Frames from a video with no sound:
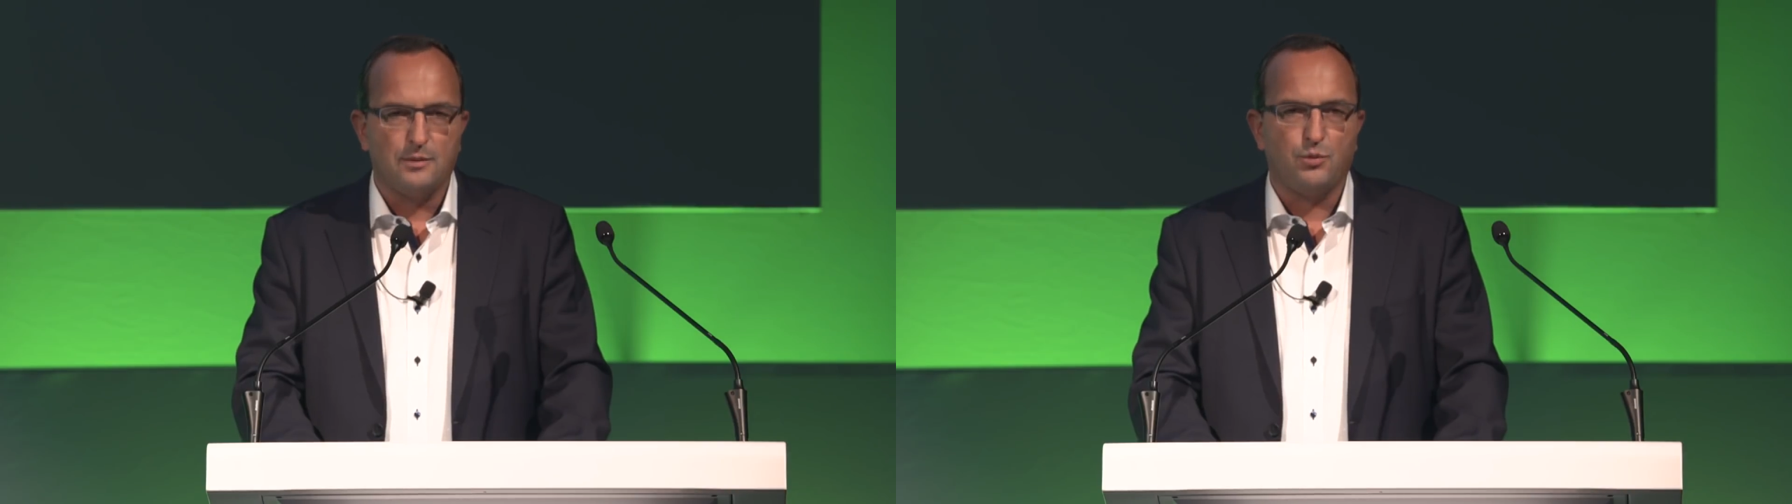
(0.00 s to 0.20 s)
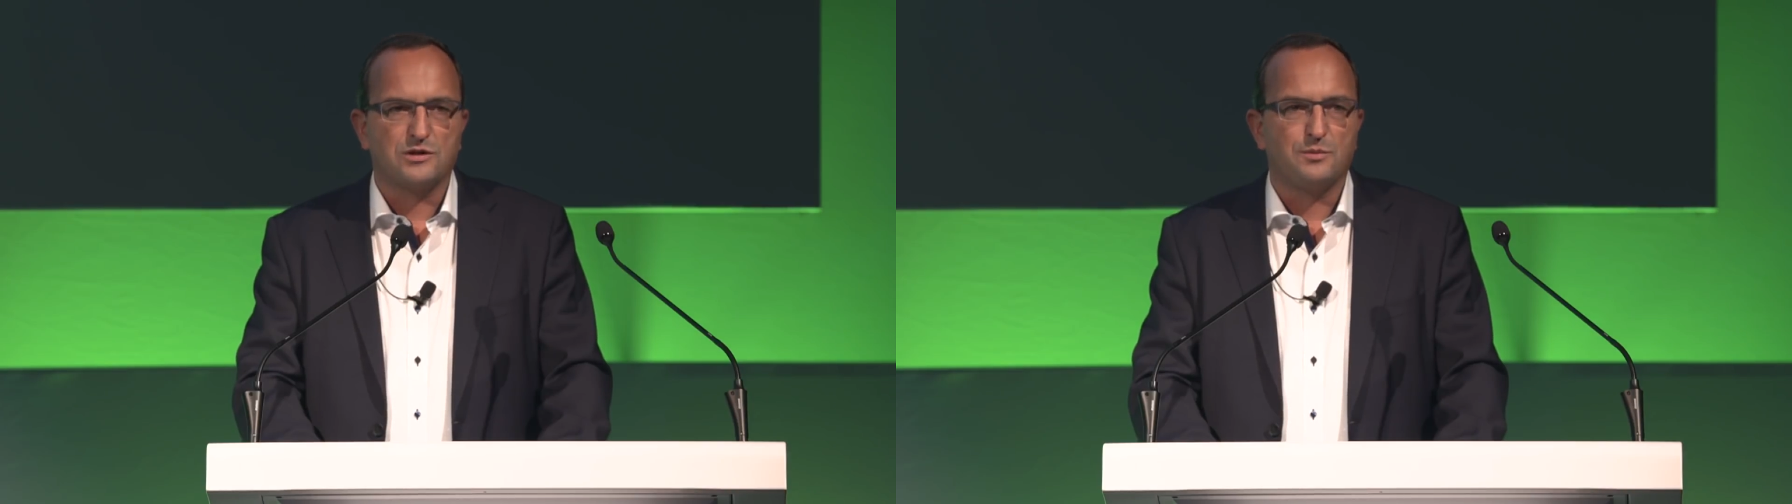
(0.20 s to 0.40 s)

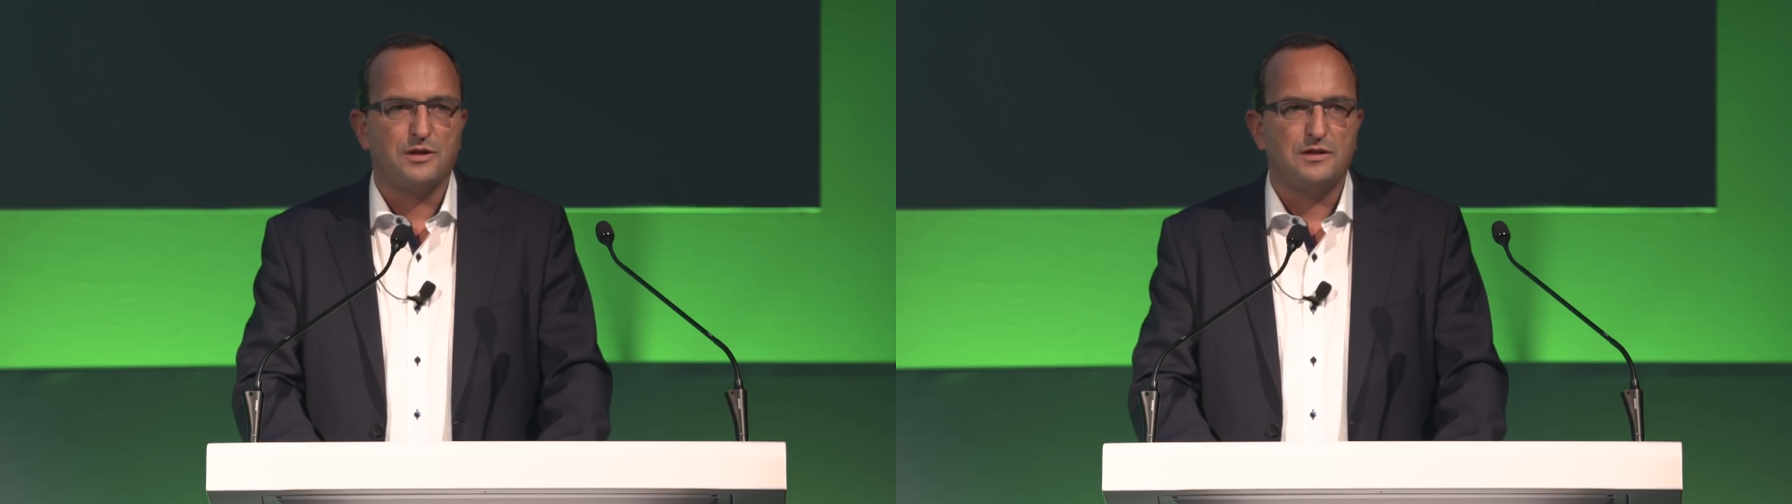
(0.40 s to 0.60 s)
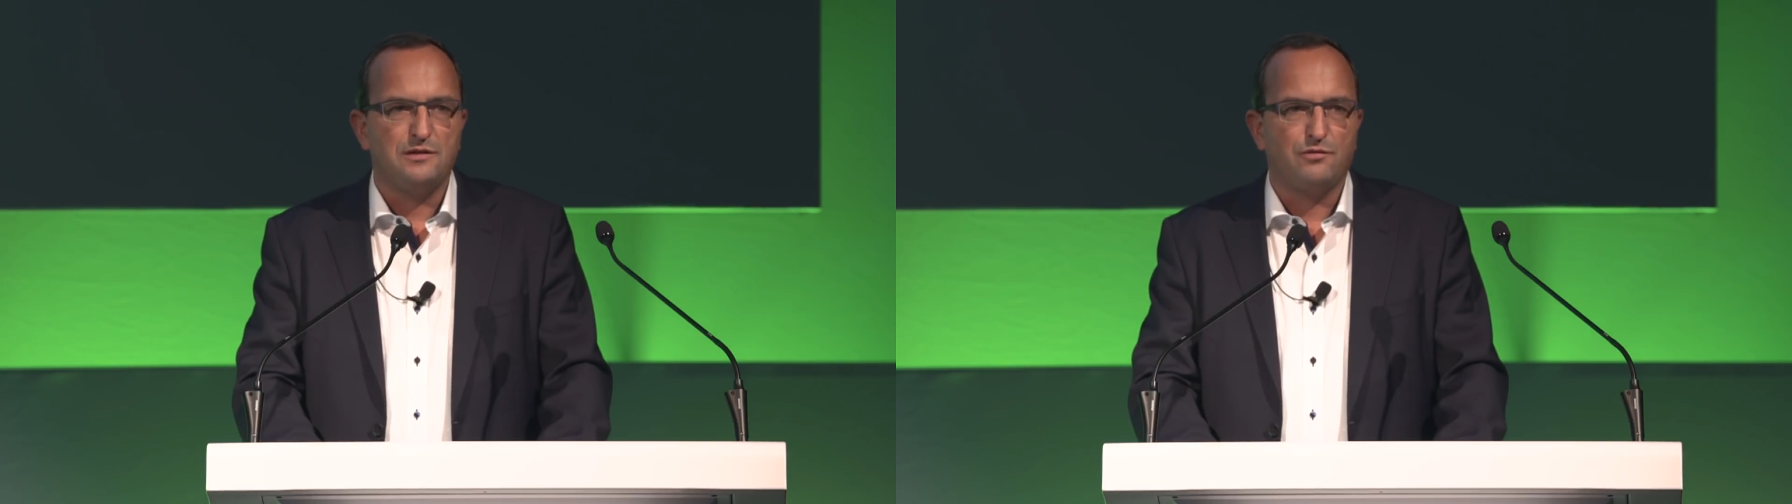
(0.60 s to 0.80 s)

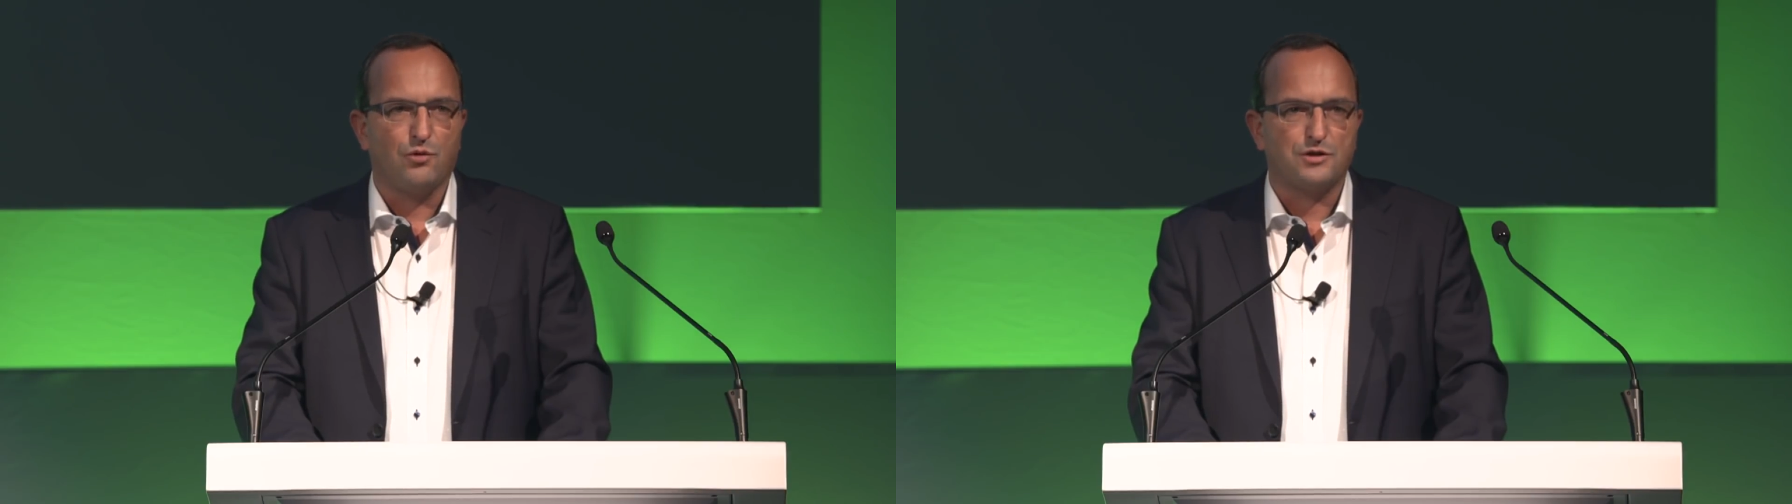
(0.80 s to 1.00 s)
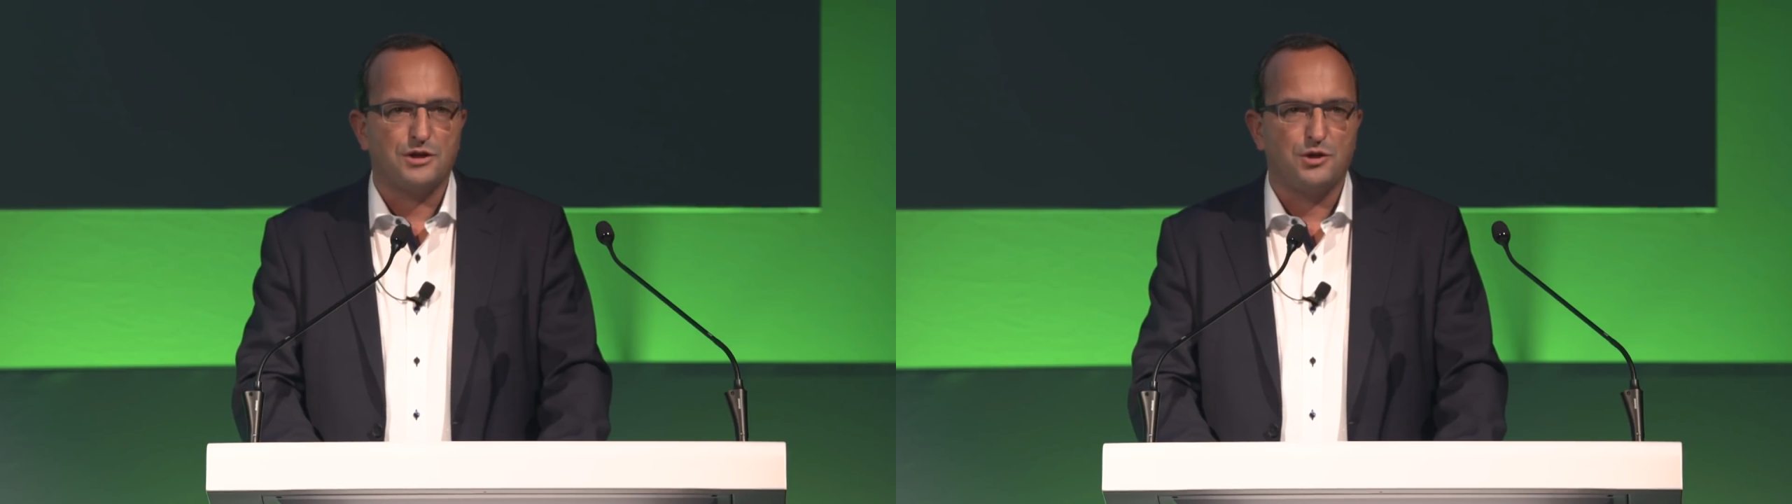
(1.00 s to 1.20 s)
possibility
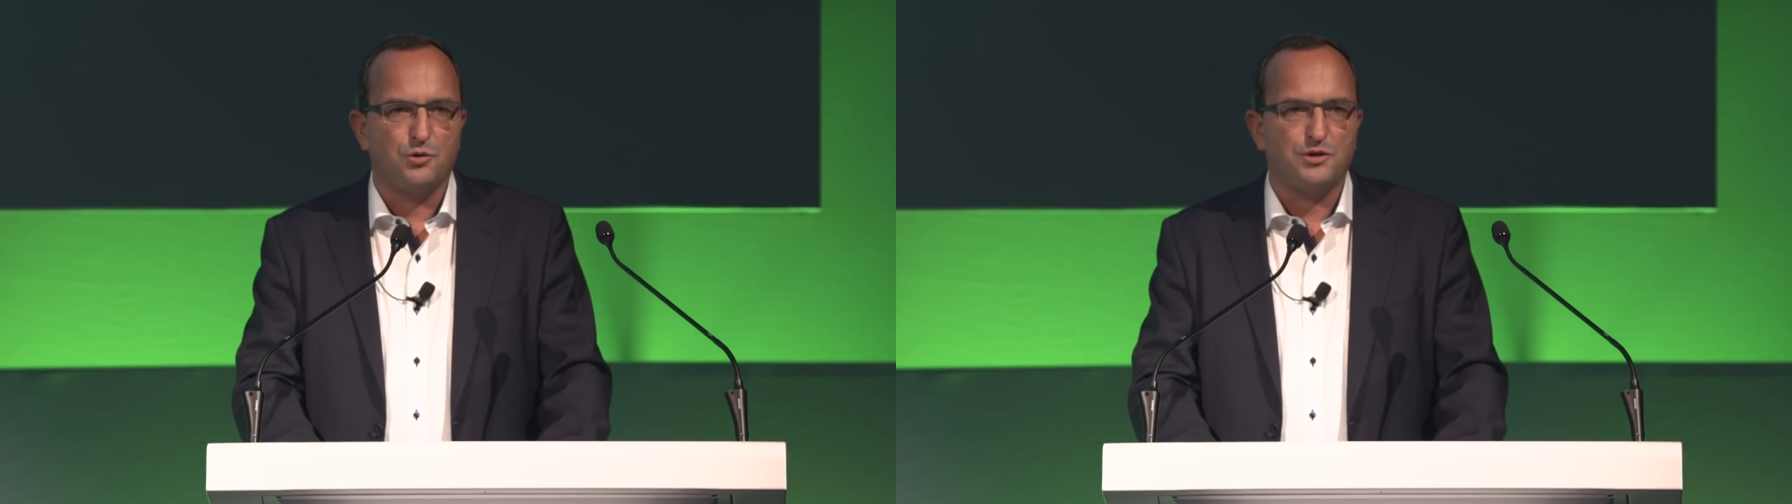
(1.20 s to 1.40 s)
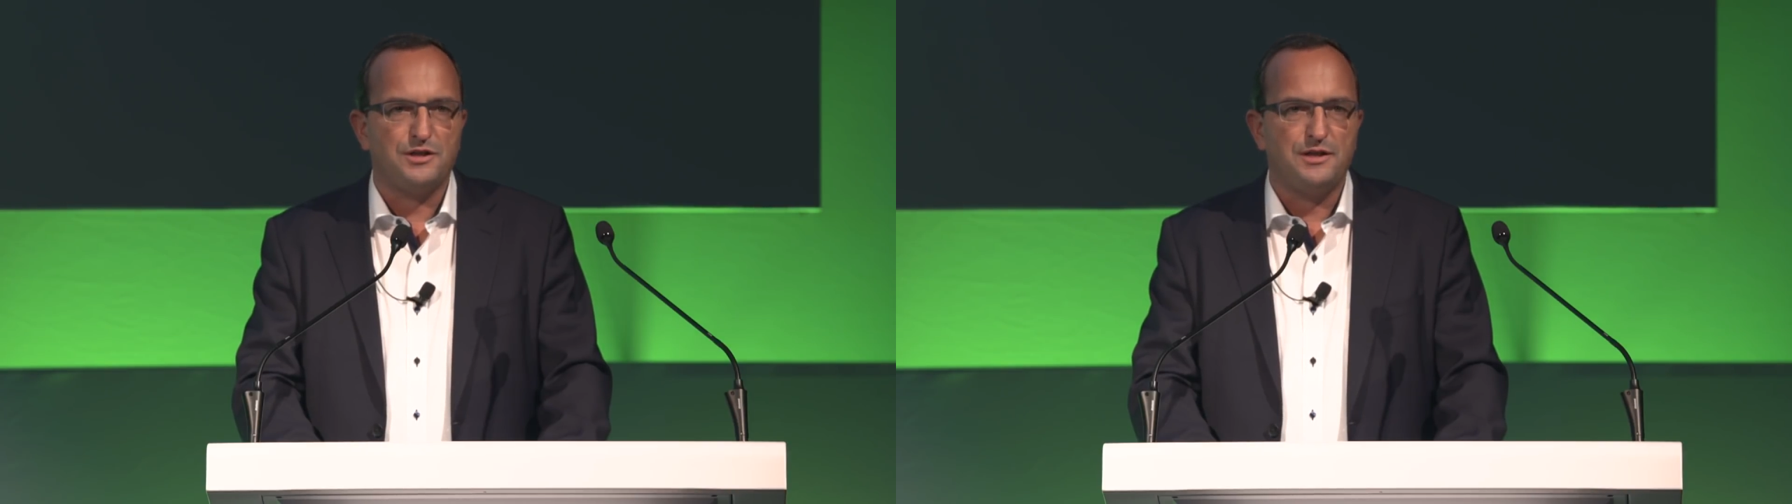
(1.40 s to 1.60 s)
for
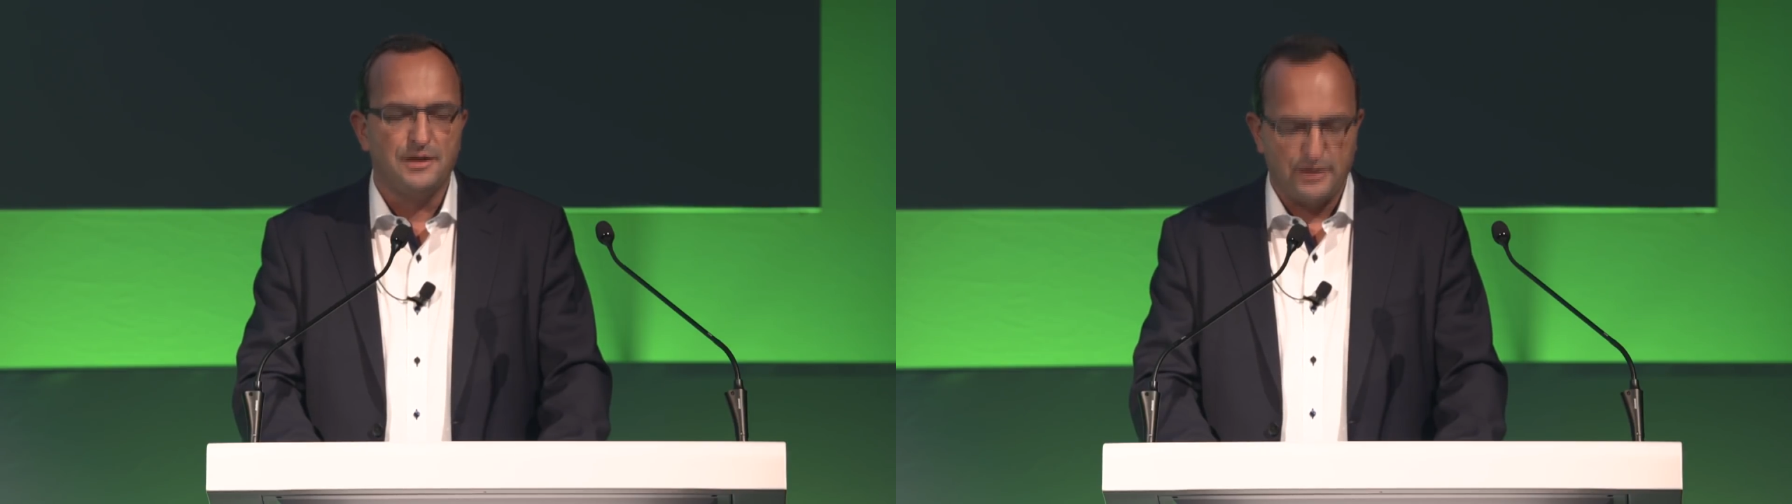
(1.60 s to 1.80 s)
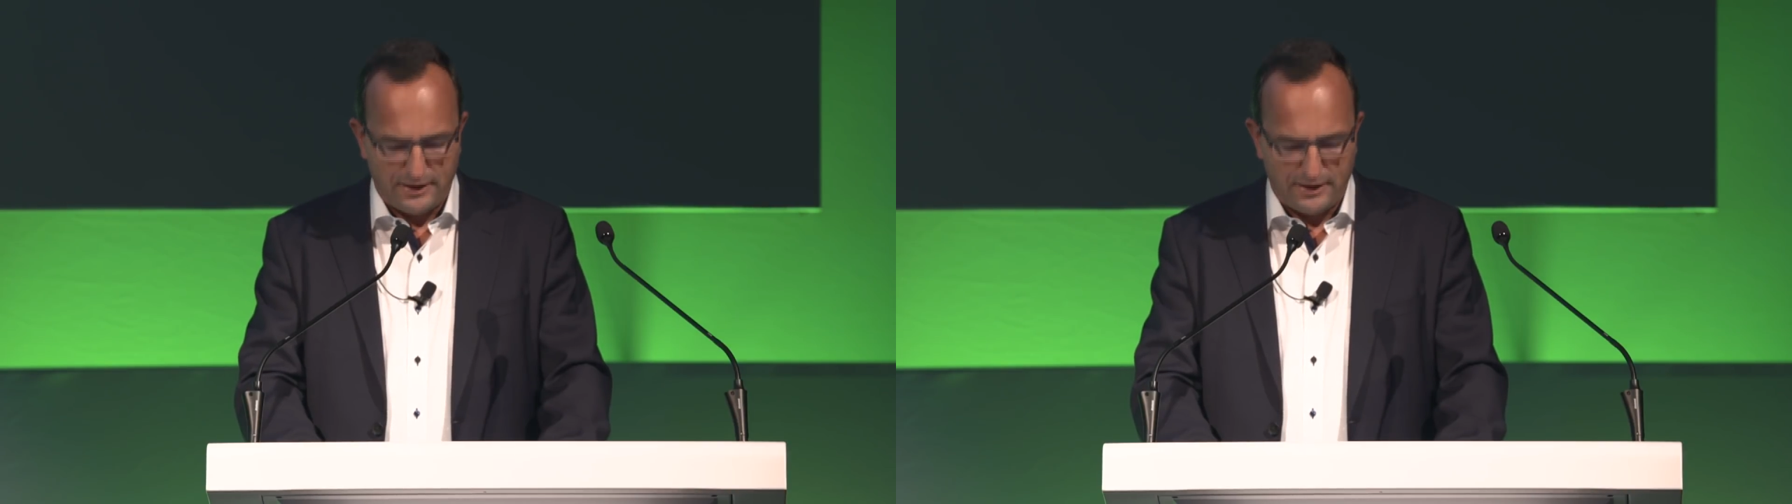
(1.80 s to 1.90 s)
security